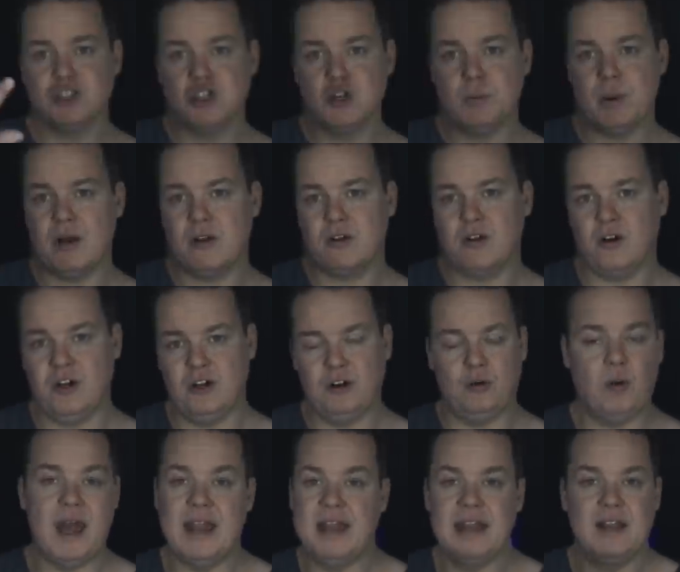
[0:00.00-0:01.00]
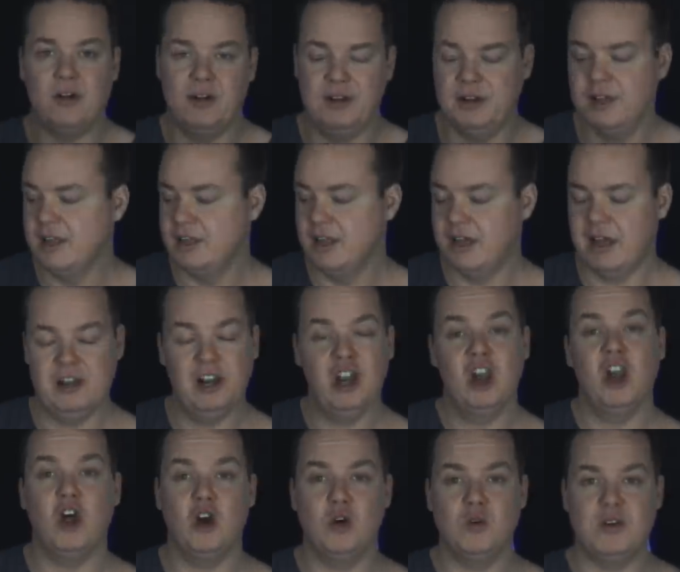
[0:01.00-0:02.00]
£2 coin or any coin and
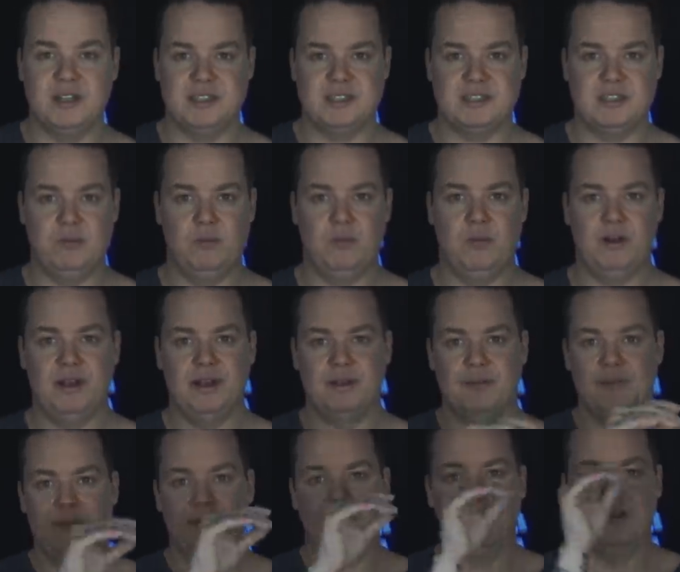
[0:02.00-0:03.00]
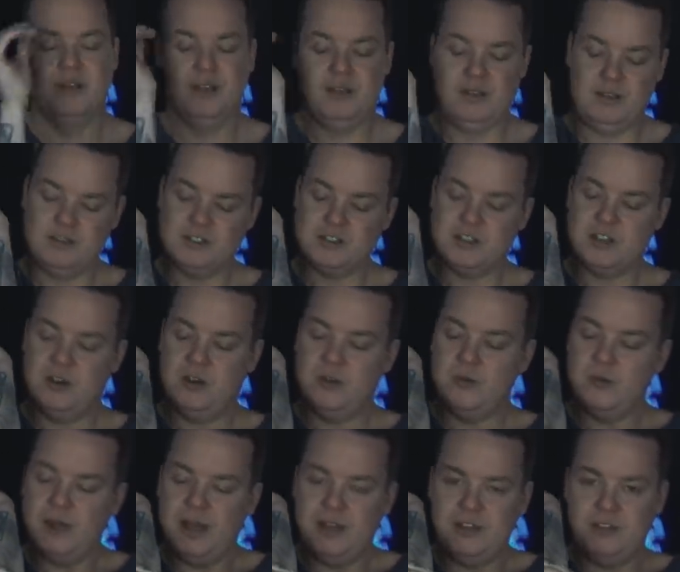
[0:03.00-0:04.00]
load it somewhere.
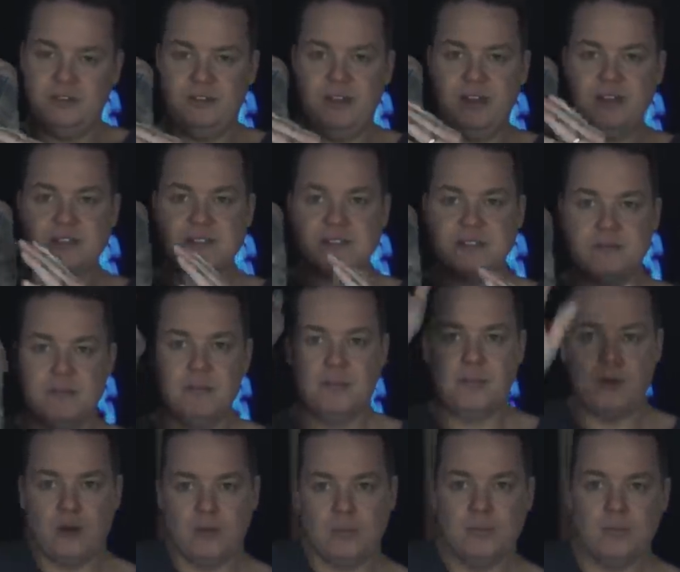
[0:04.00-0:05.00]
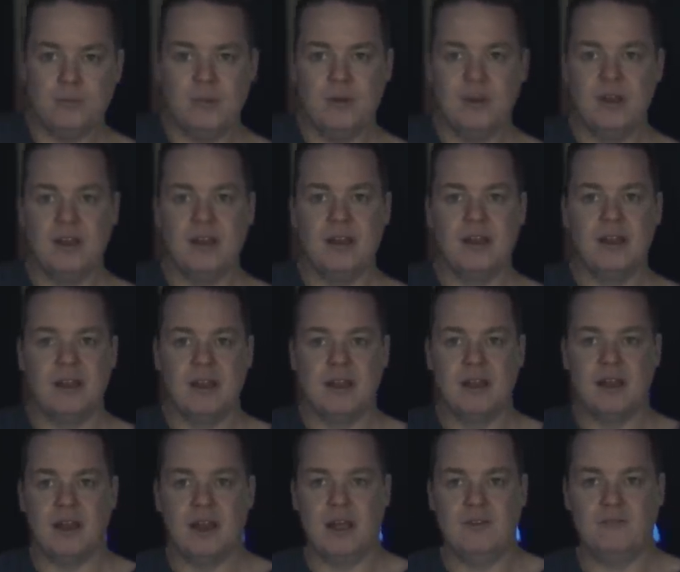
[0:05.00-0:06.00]
So I do this, boom,
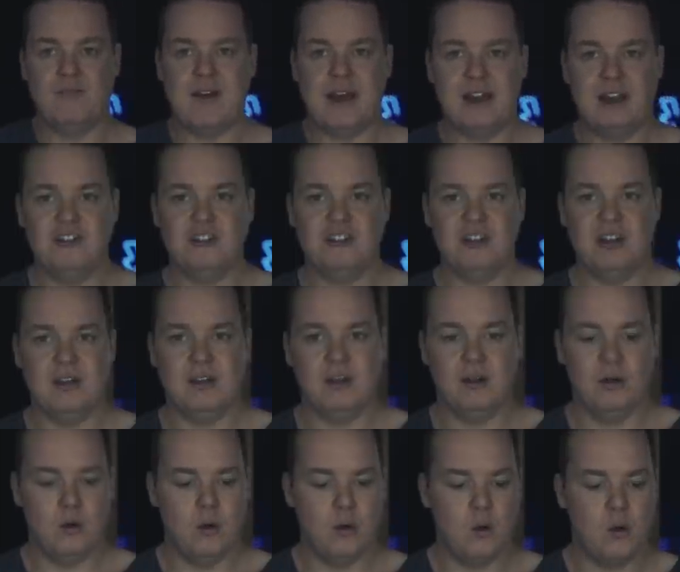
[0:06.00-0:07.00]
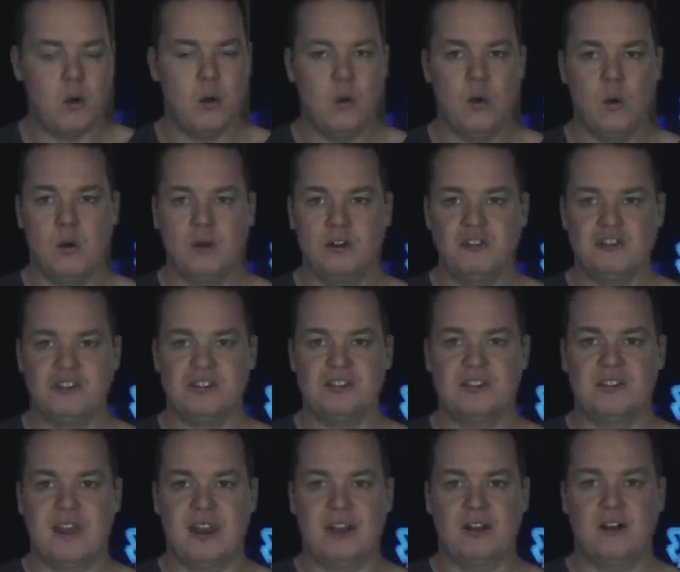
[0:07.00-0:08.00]
I vanish it, just
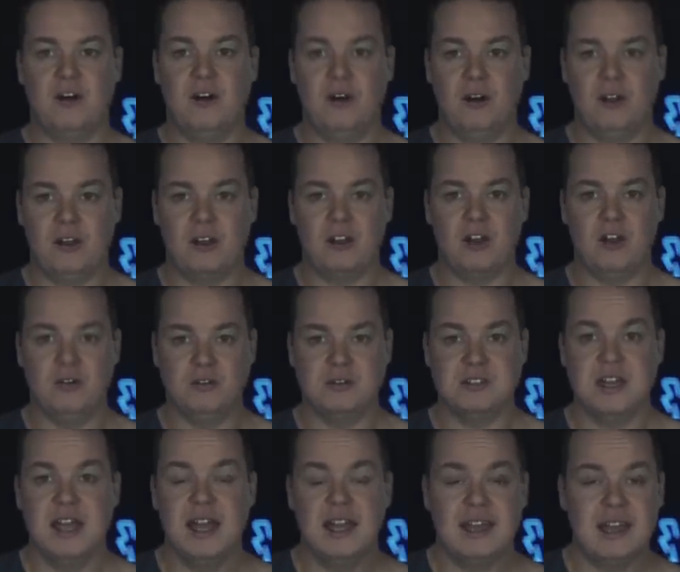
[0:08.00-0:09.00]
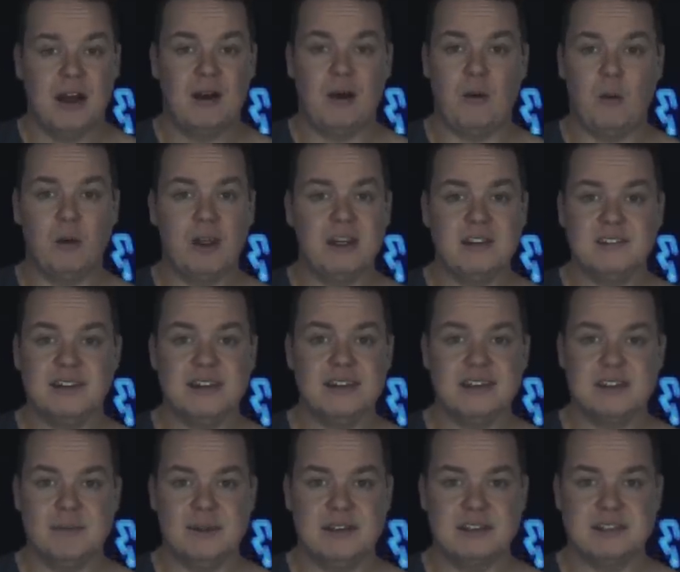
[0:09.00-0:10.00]
so that I got it goes. Now all I say
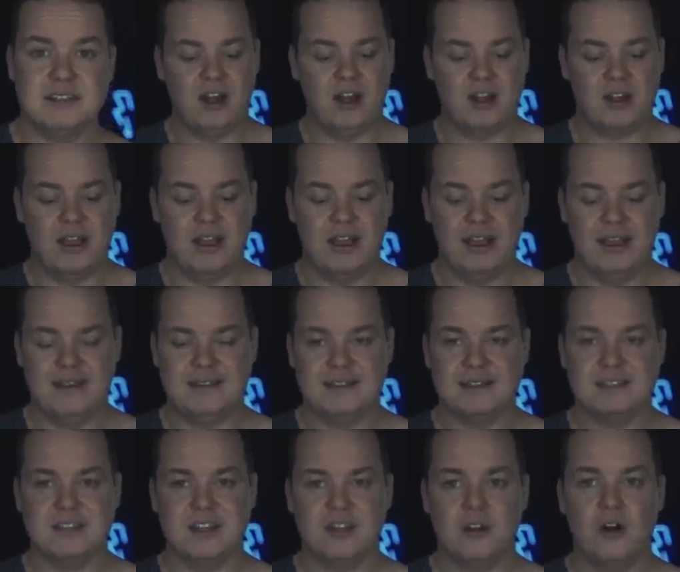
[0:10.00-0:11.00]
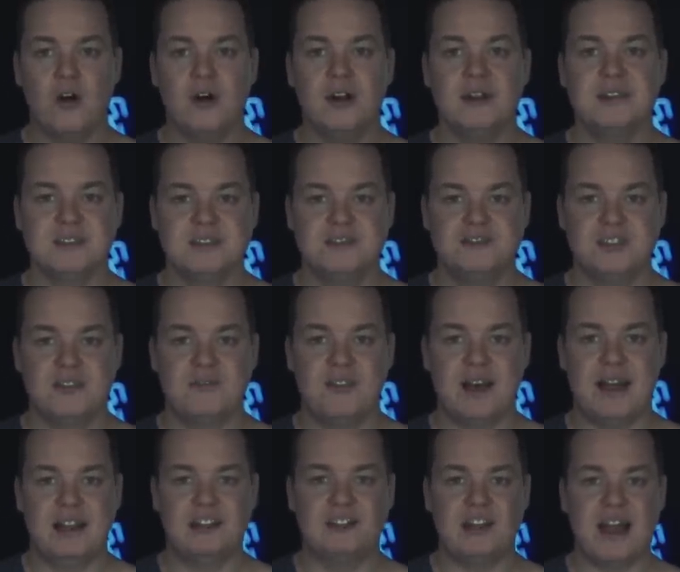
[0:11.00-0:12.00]
to them is, look, it does the coin doesn't just
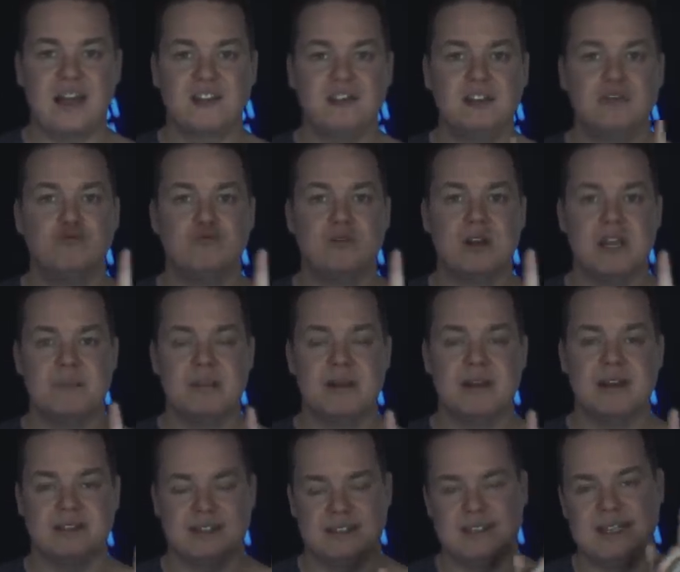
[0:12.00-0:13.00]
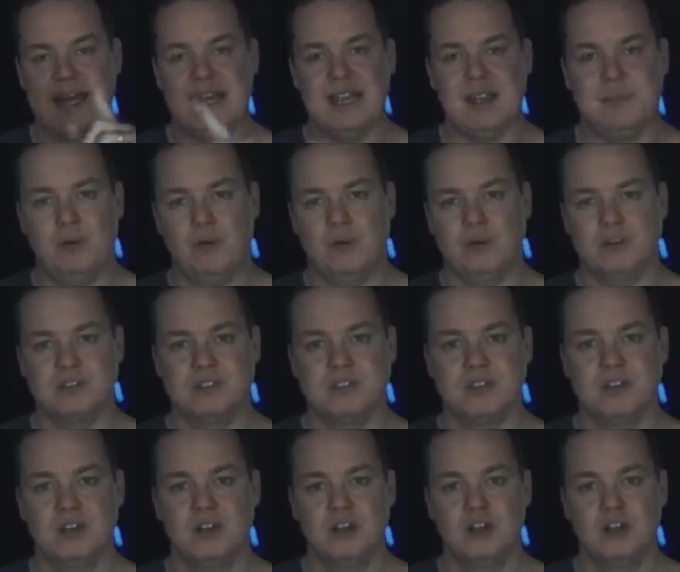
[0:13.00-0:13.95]
vanish, it actually reappears, it teleports